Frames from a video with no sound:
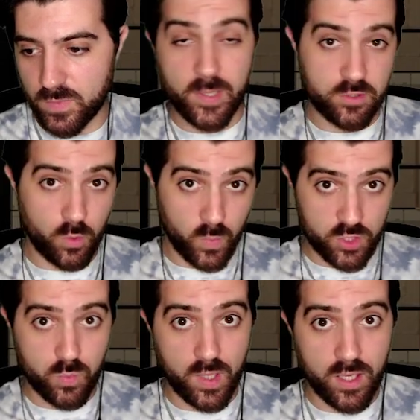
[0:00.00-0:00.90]
Depends on
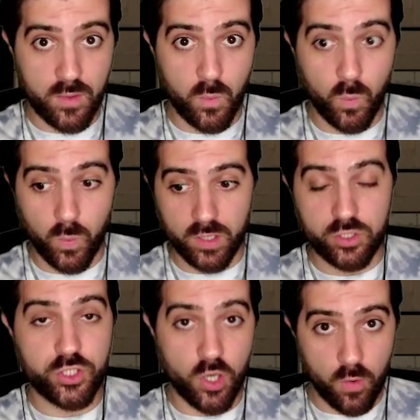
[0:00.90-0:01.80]
which one will
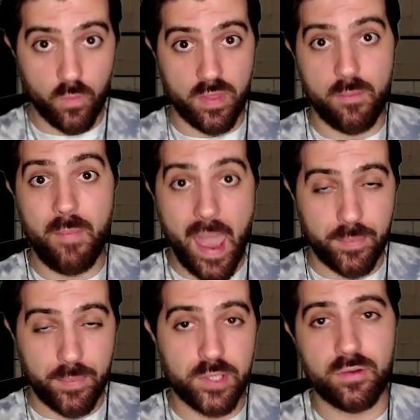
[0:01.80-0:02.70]
show with the
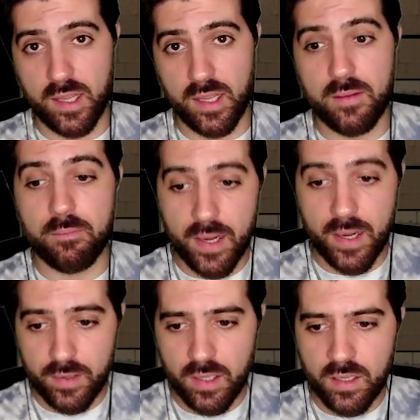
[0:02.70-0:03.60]
map you're in
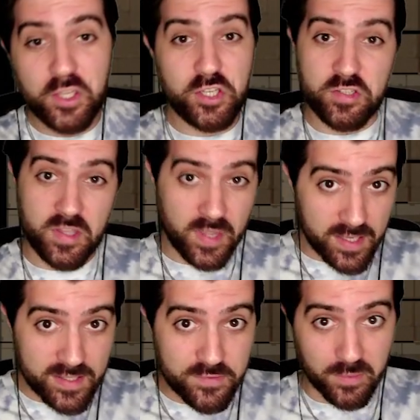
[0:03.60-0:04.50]
better. You can change the
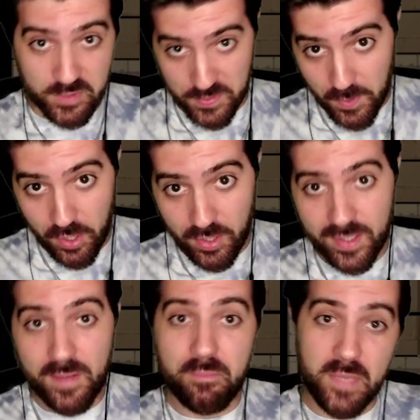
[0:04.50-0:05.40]
thickness from small,
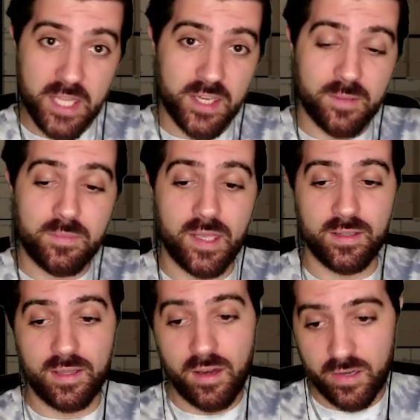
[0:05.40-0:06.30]
medium,
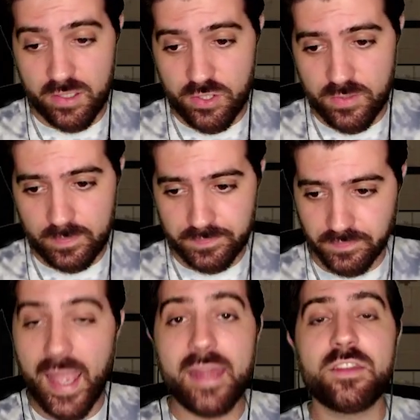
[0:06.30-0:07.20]
and large,
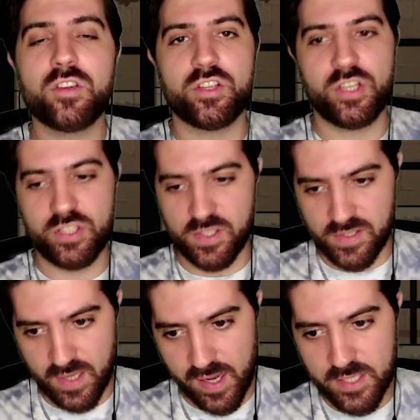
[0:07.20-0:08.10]
and you can change the
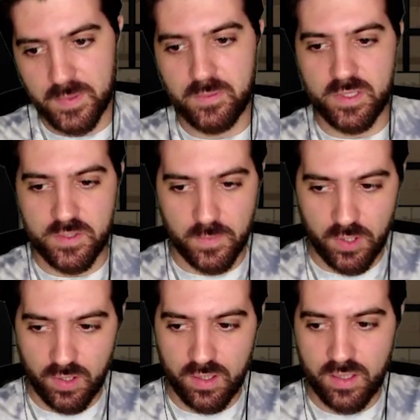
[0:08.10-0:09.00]
size between
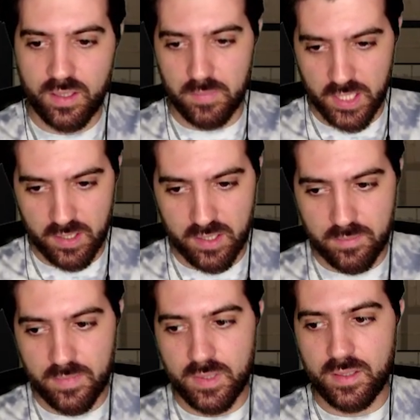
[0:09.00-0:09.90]
small,
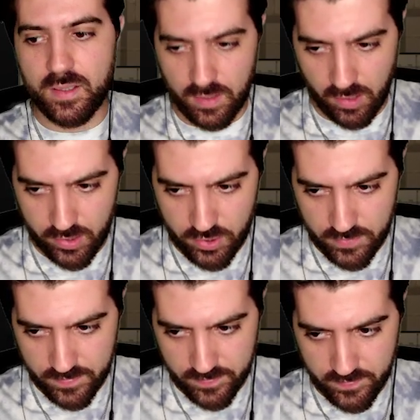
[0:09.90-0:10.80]
medium, and
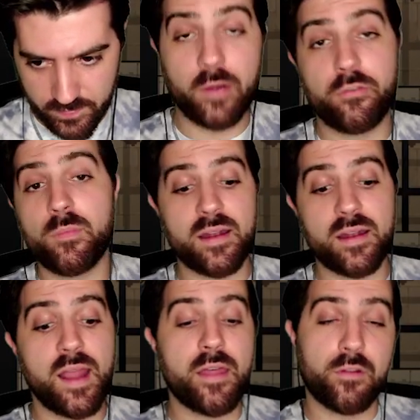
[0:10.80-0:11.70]
large. Apart from that,
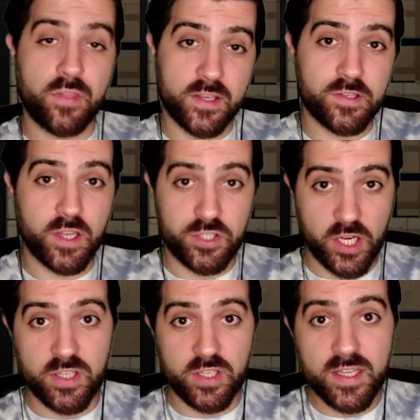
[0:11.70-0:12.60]
other things you can
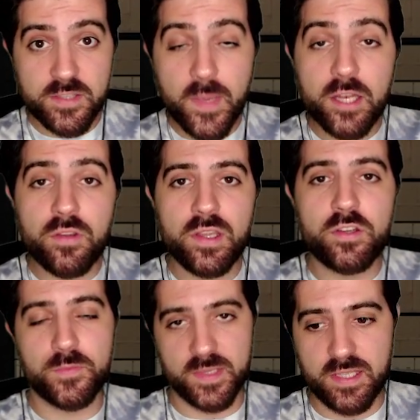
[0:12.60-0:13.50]
change in this menu here
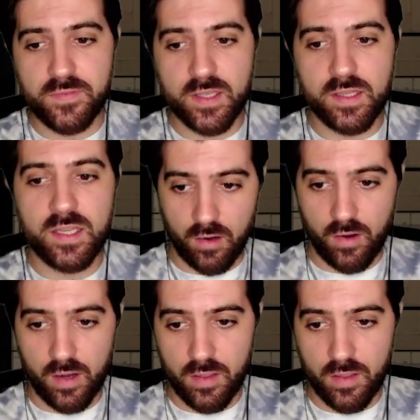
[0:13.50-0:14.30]
specifically are